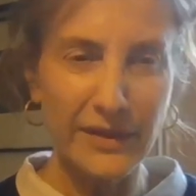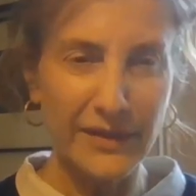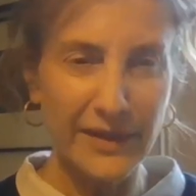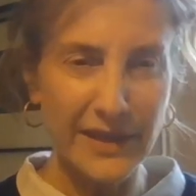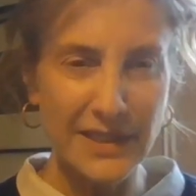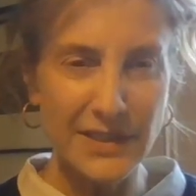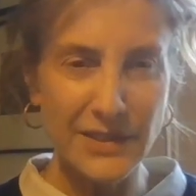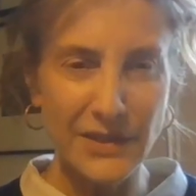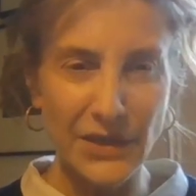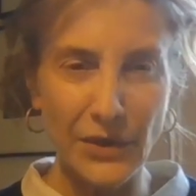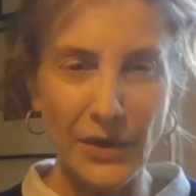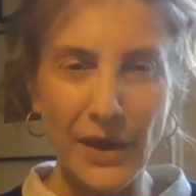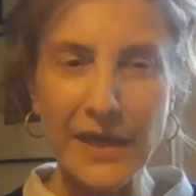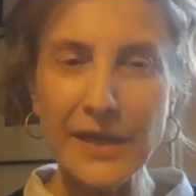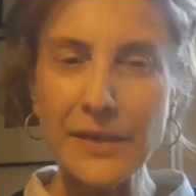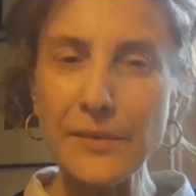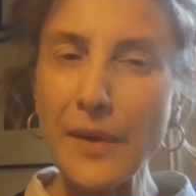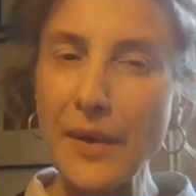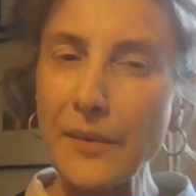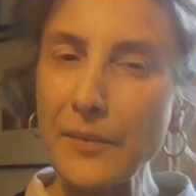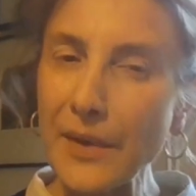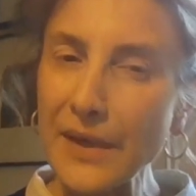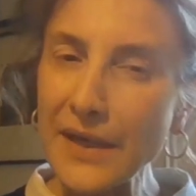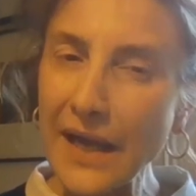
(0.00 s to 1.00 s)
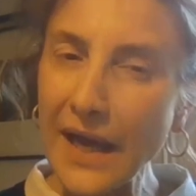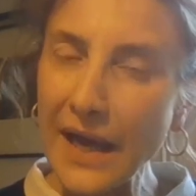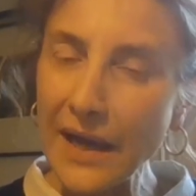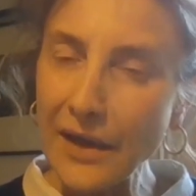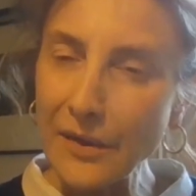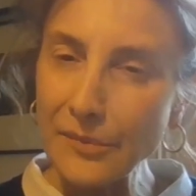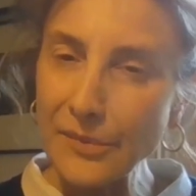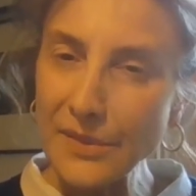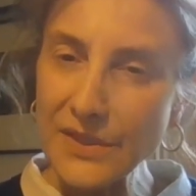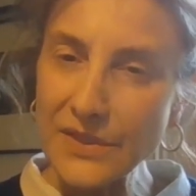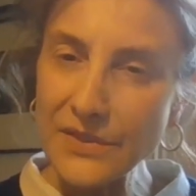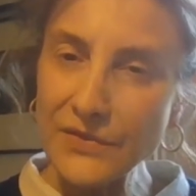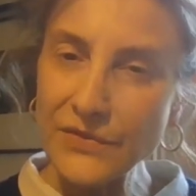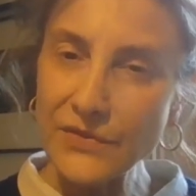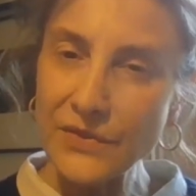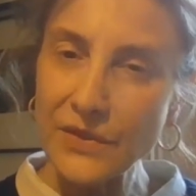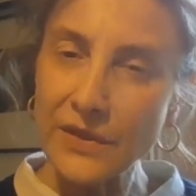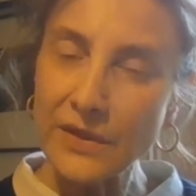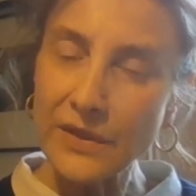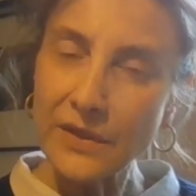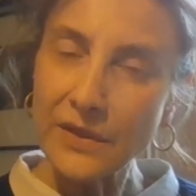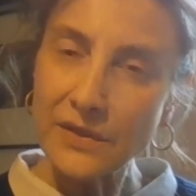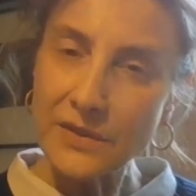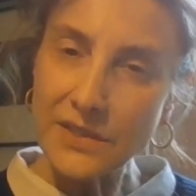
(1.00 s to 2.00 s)
I think so. Anyway, when Hellmann's
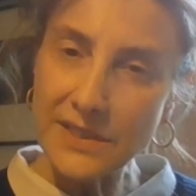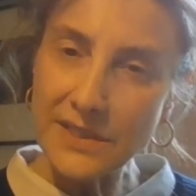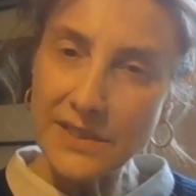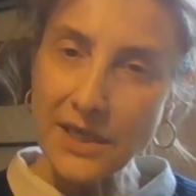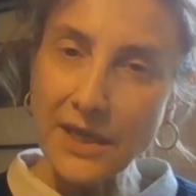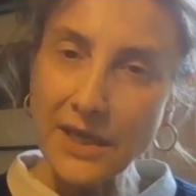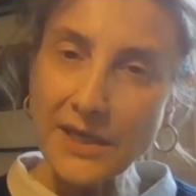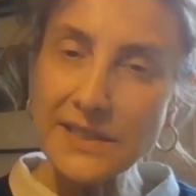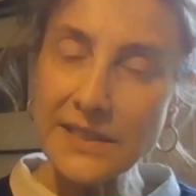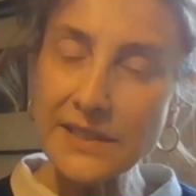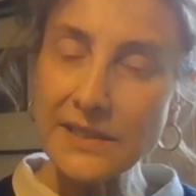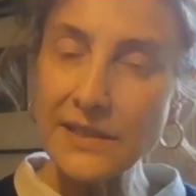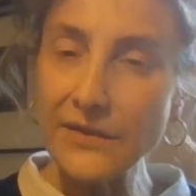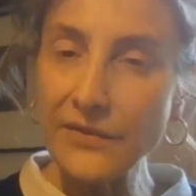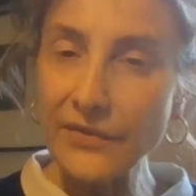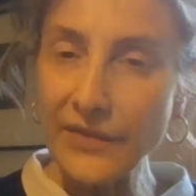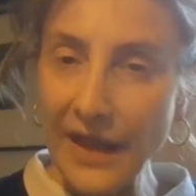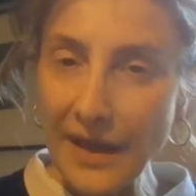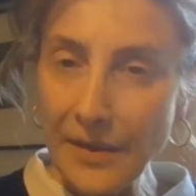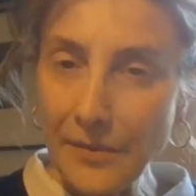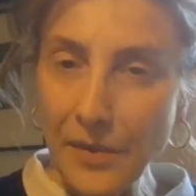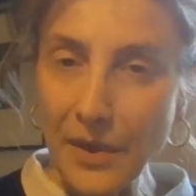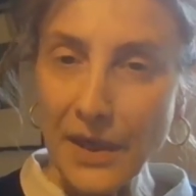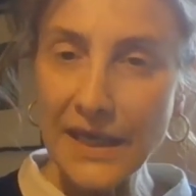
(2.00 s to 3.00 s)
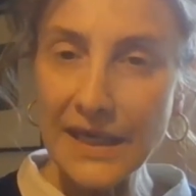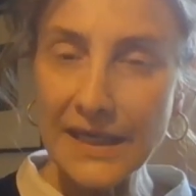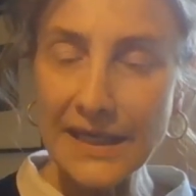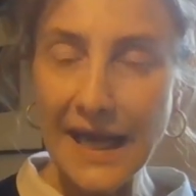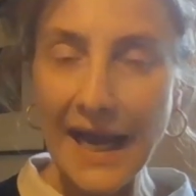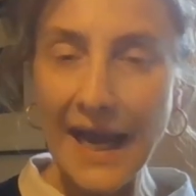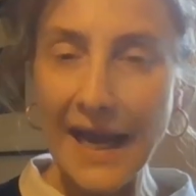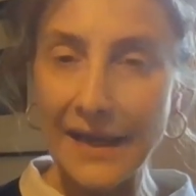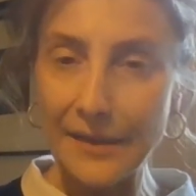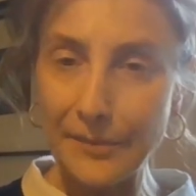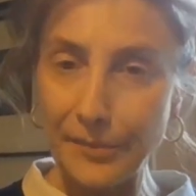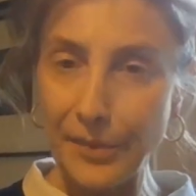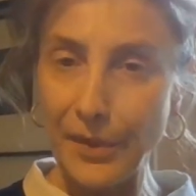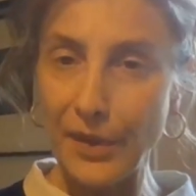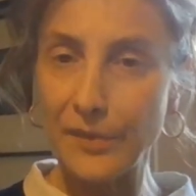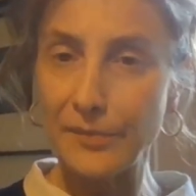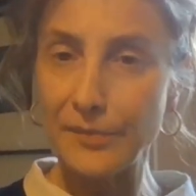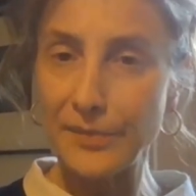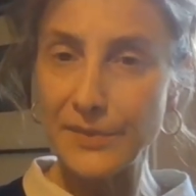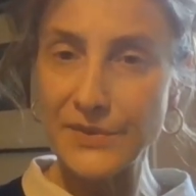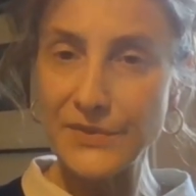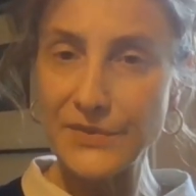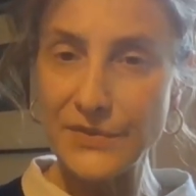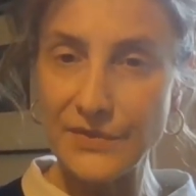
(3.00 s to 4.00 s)
decided that they were going to add
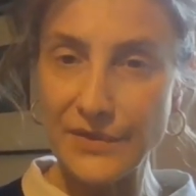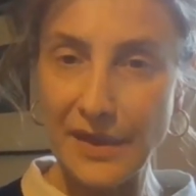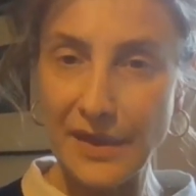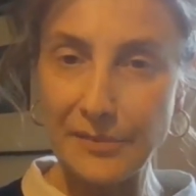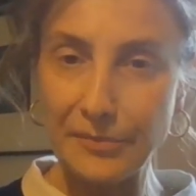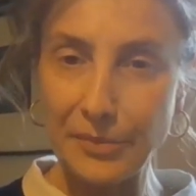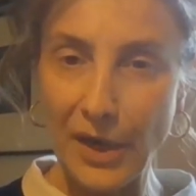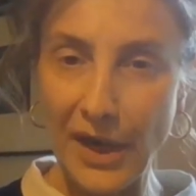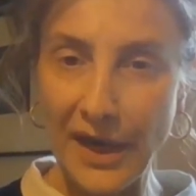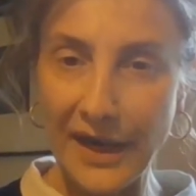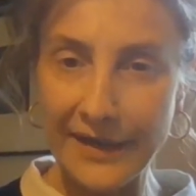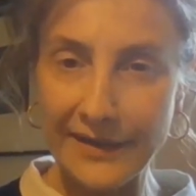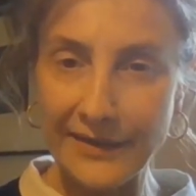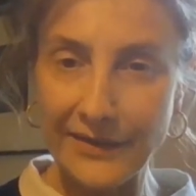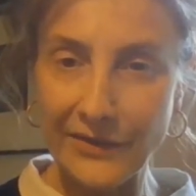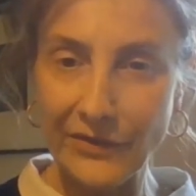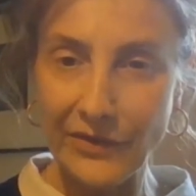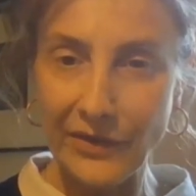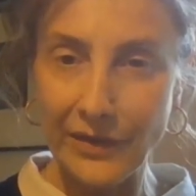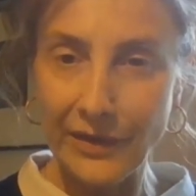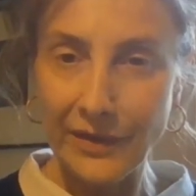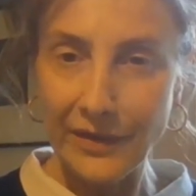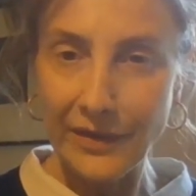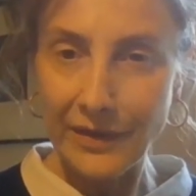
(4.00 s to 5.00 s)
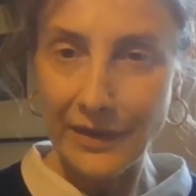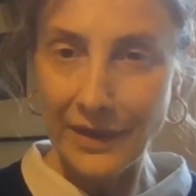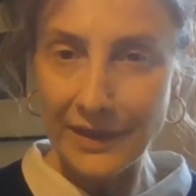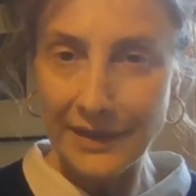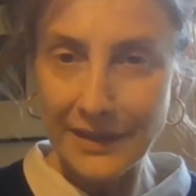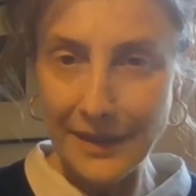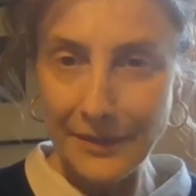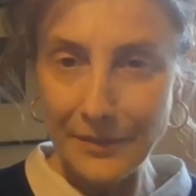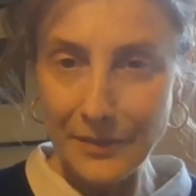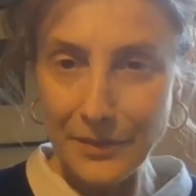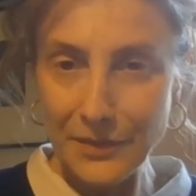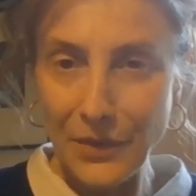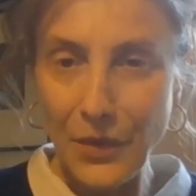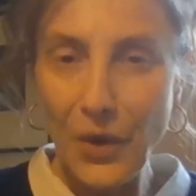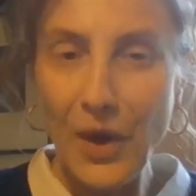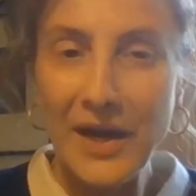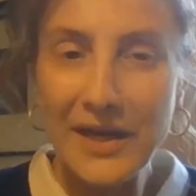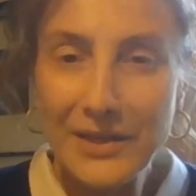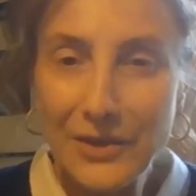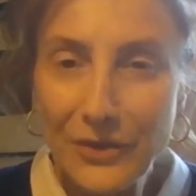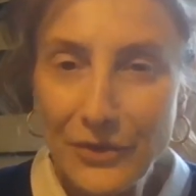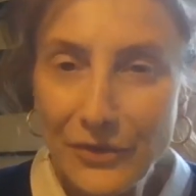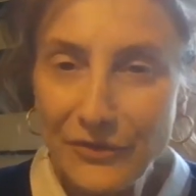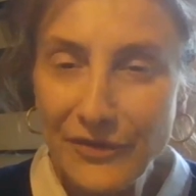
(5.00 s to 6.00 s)
purpose to their brand, and there were
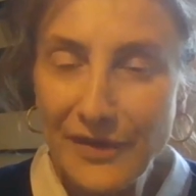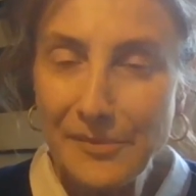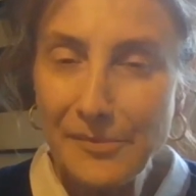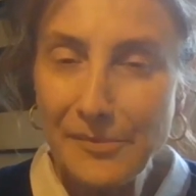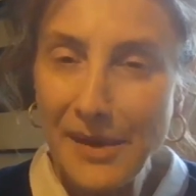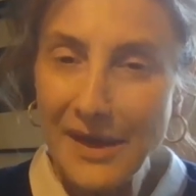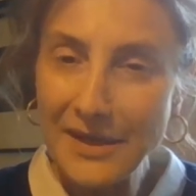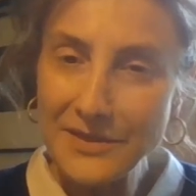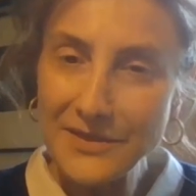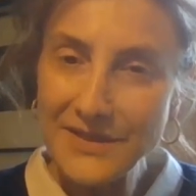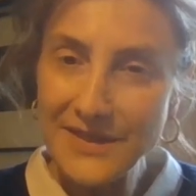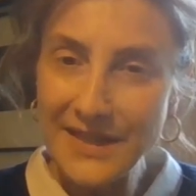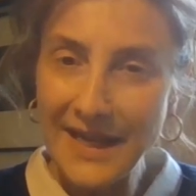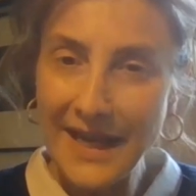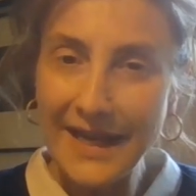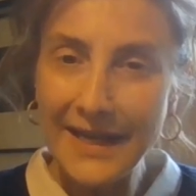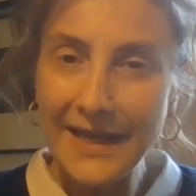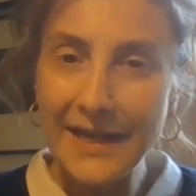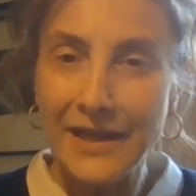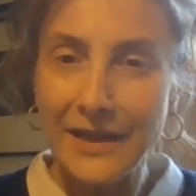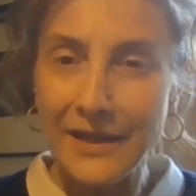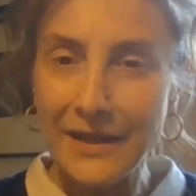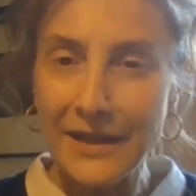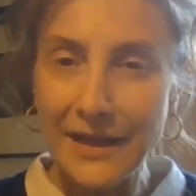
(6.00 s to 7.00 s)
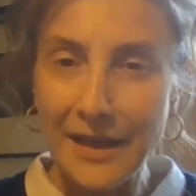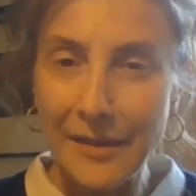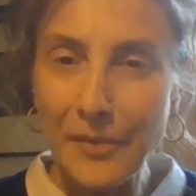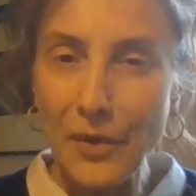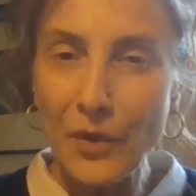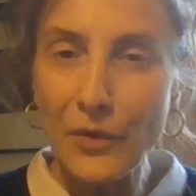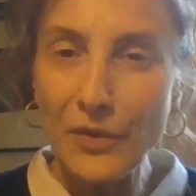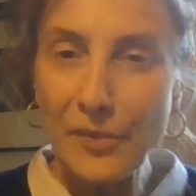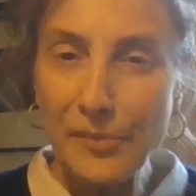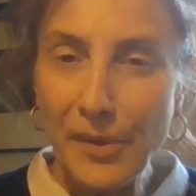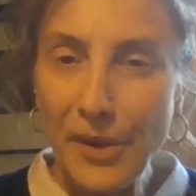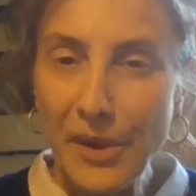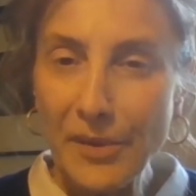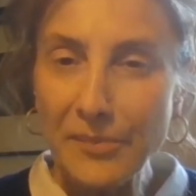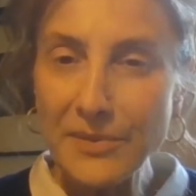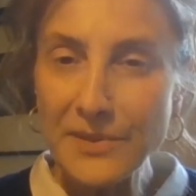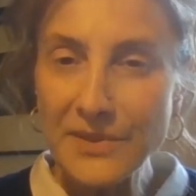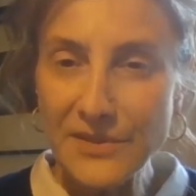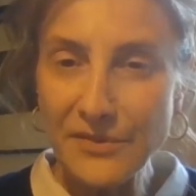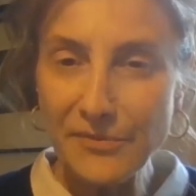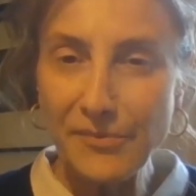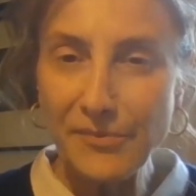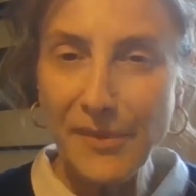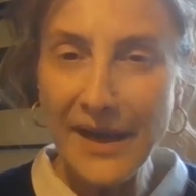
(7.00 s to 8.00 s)
quite a lot of emails saying, come on, the
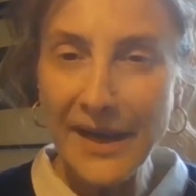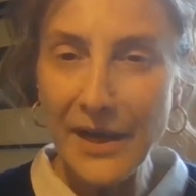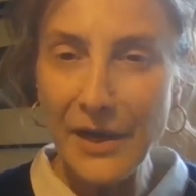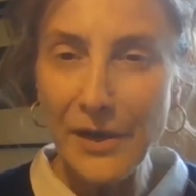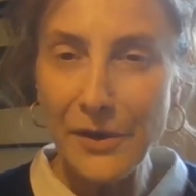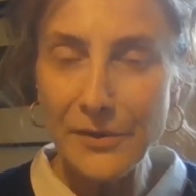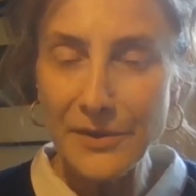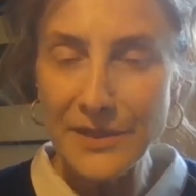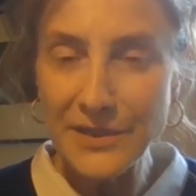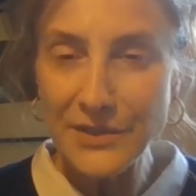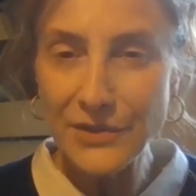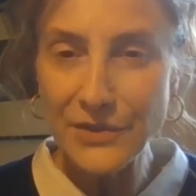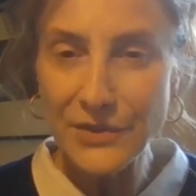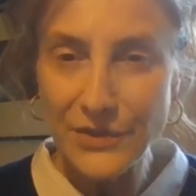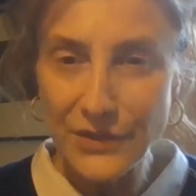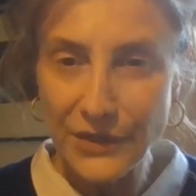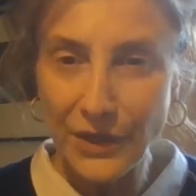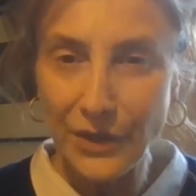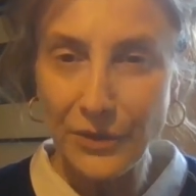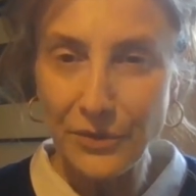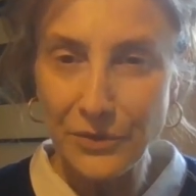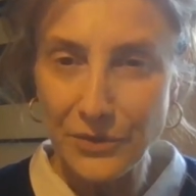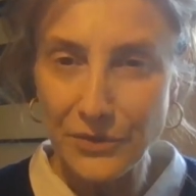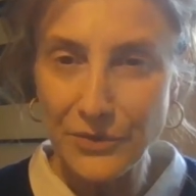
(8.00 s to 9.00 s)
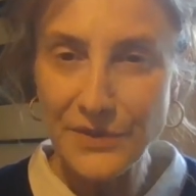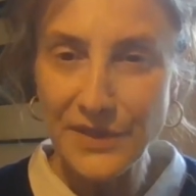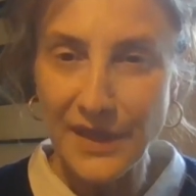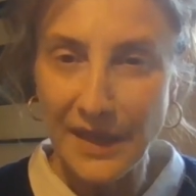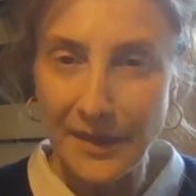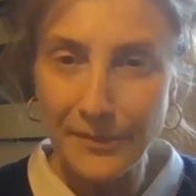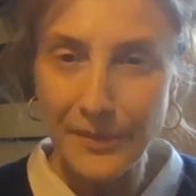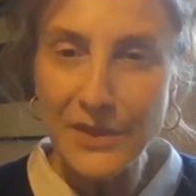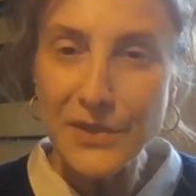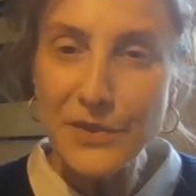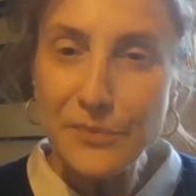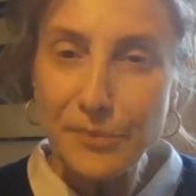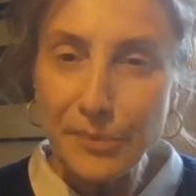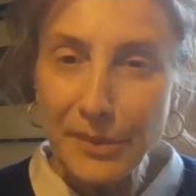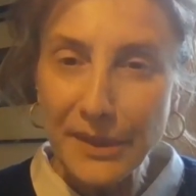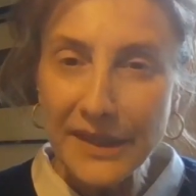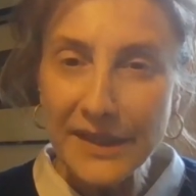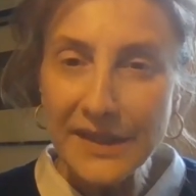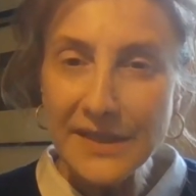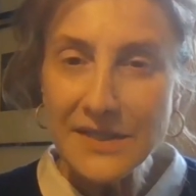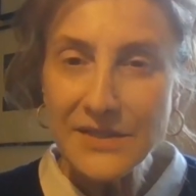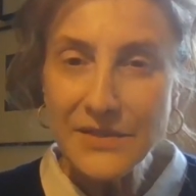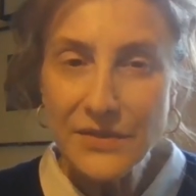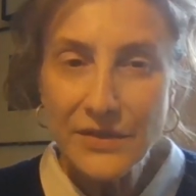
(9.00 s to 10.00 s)
purpose of mayo is just to go on your sandwich,
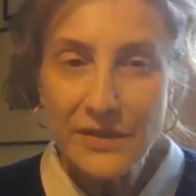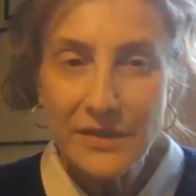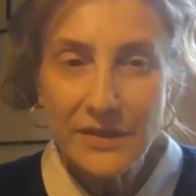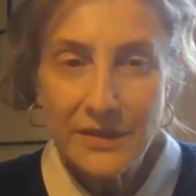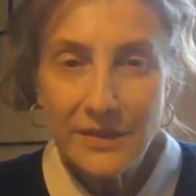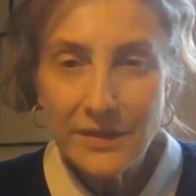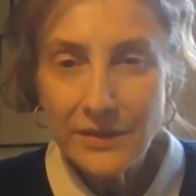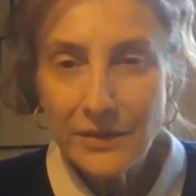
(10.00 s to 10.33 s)
please.